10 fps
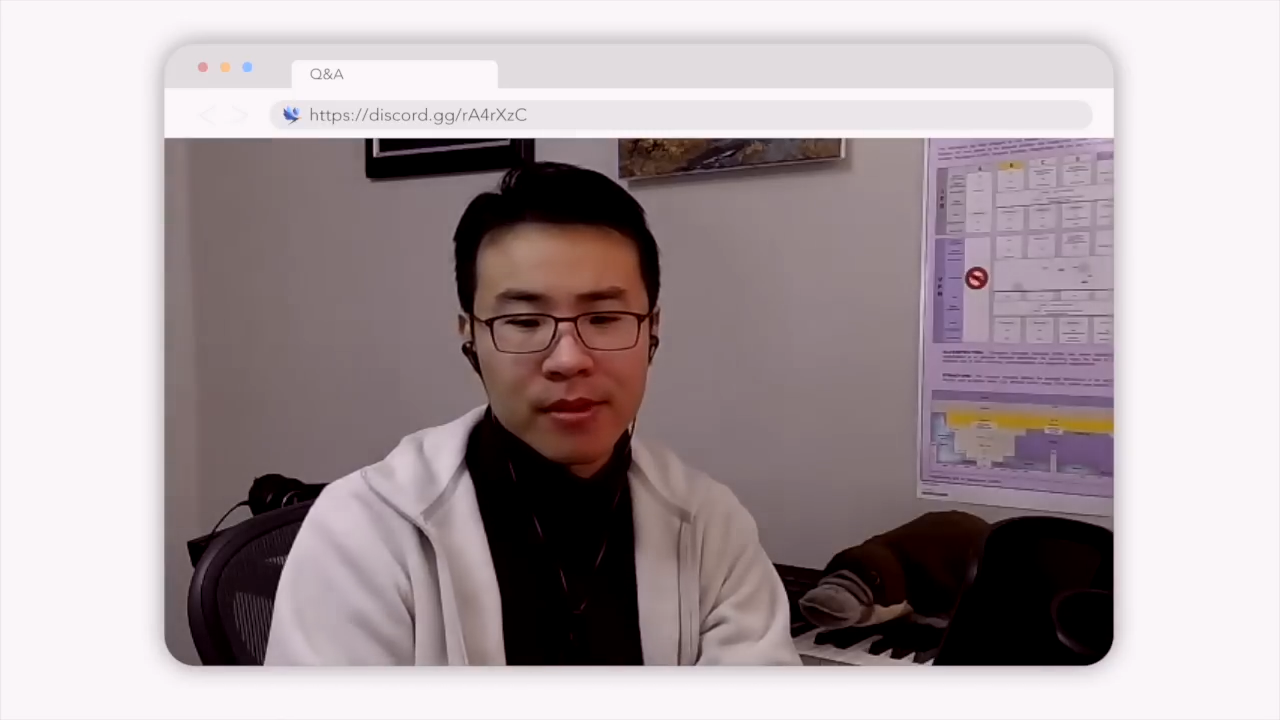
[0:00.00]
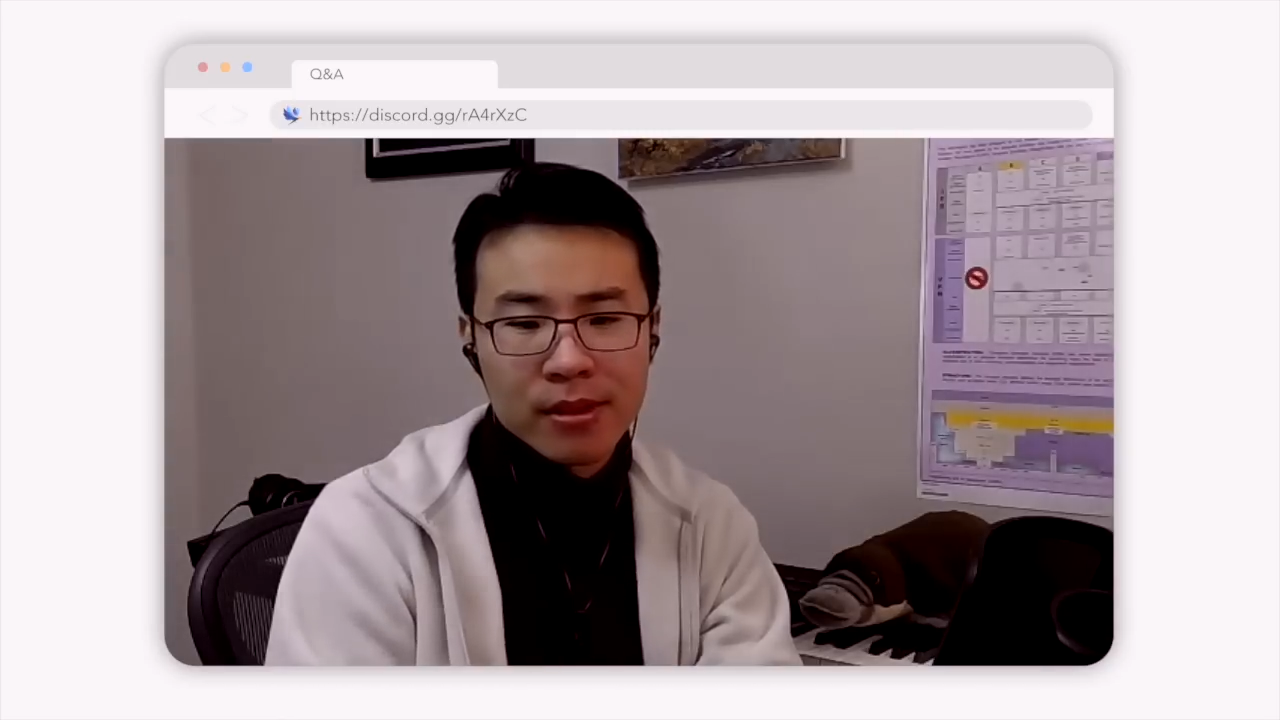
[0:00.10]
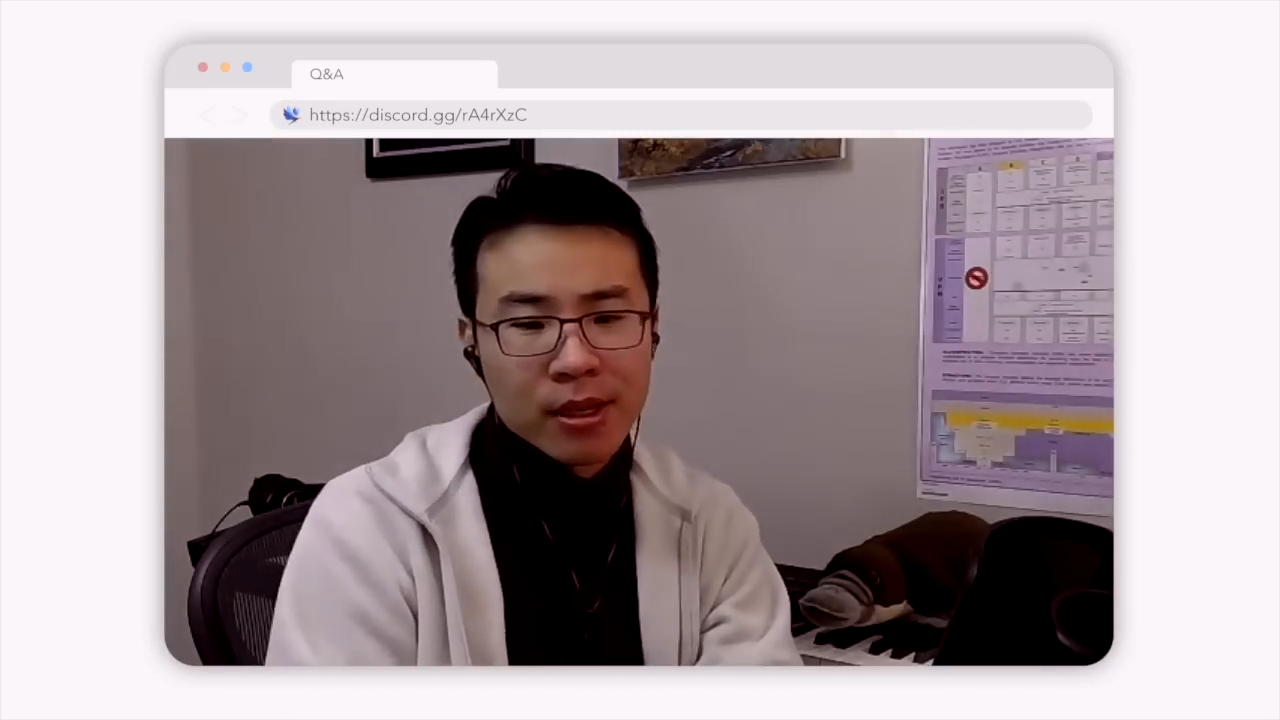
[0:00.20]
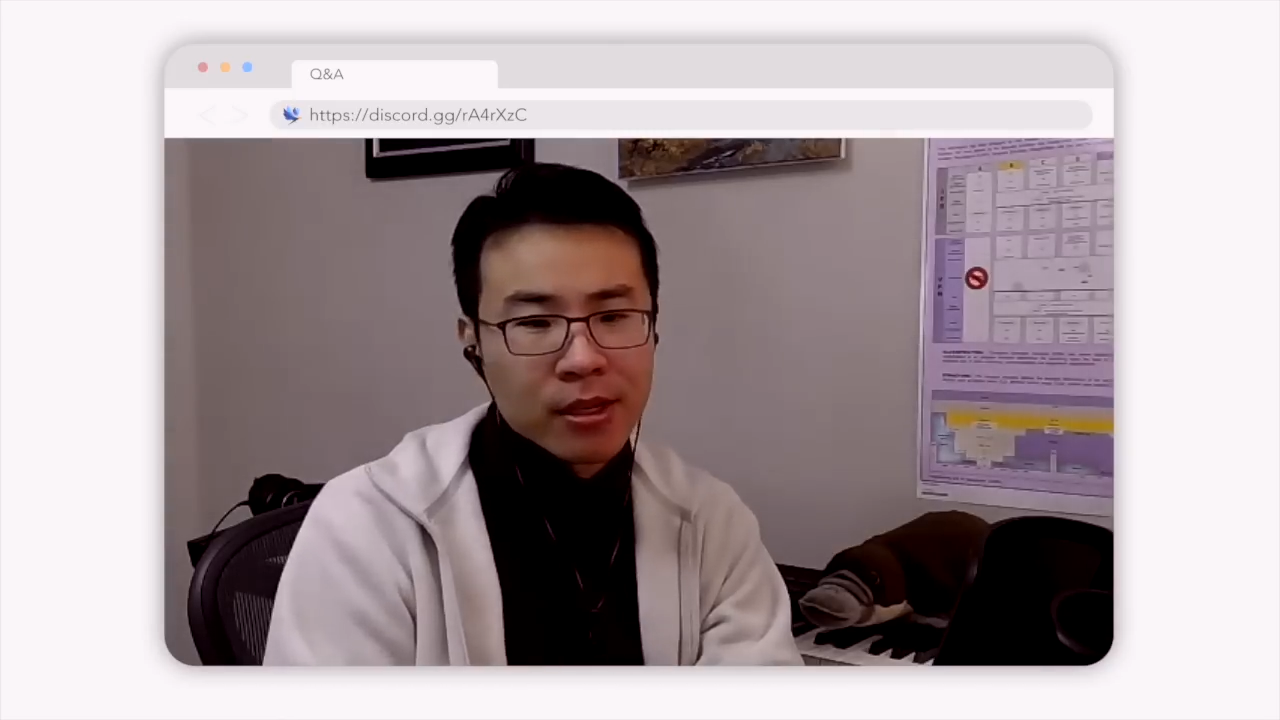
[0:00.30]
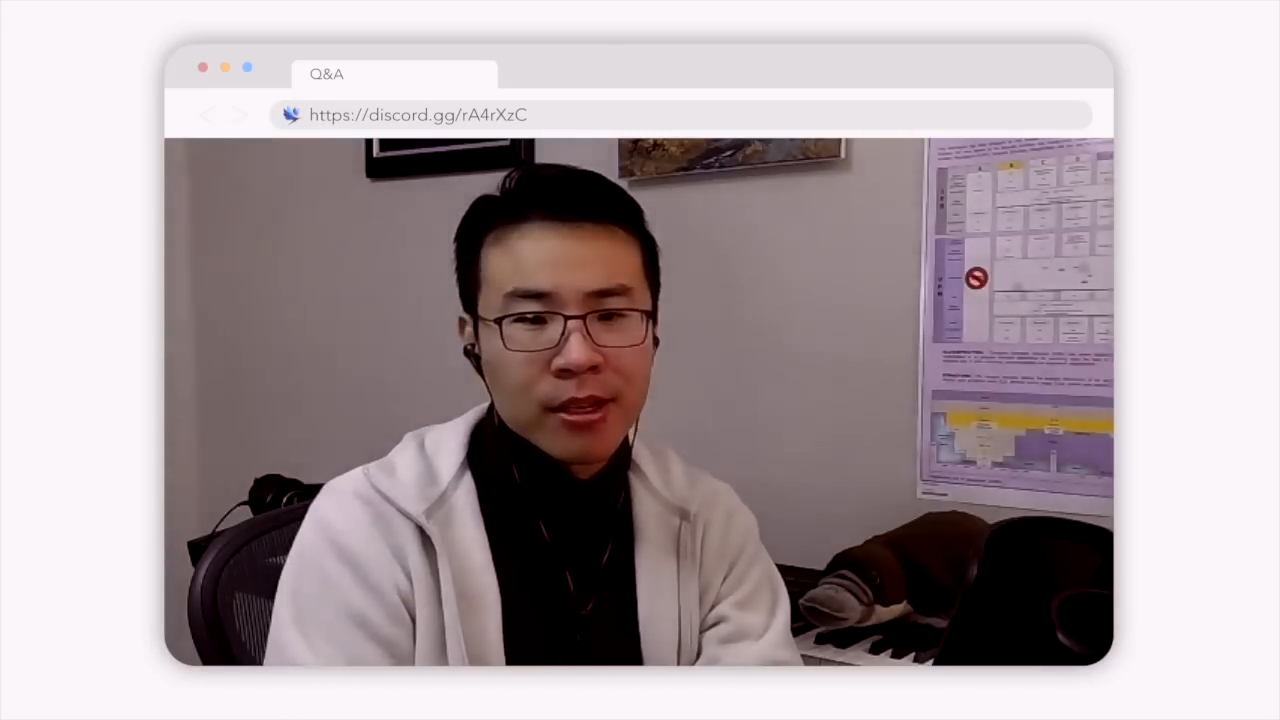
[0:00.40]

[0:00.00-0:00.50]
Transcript: Dr.